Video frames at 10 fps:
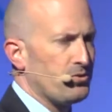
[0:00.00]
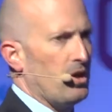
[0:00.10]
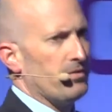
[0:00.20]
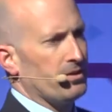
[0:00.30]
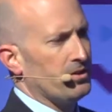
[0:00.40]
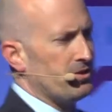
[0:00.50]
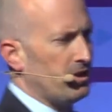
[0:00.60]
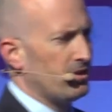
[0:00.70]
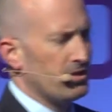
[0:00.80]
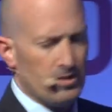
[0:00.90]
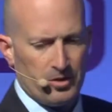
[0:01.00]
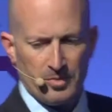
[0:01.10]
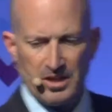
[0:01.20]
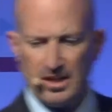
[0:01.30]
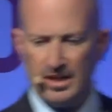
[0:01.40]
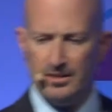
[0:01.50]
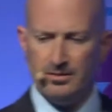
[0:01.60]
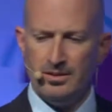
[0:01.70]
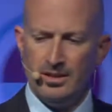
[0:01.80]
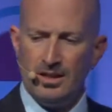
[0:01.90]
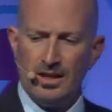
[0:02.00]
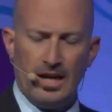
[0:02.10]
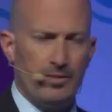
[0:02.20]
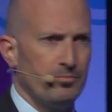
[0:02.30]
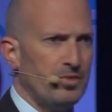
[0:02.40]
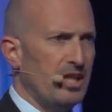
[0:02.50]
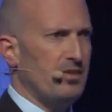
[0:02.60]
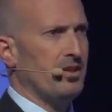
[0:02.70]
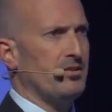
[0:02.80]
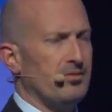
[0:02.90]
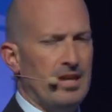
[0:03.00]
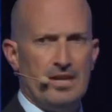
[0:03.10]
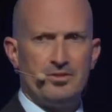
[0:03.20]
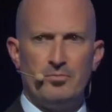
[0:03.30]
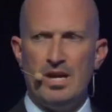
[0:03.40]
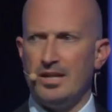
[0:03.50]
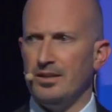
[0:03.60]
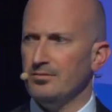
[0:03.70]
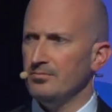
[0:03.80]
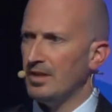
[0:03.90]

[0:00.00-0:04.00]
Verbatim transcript: driving the New Zealand economy here. Key things, the housing market.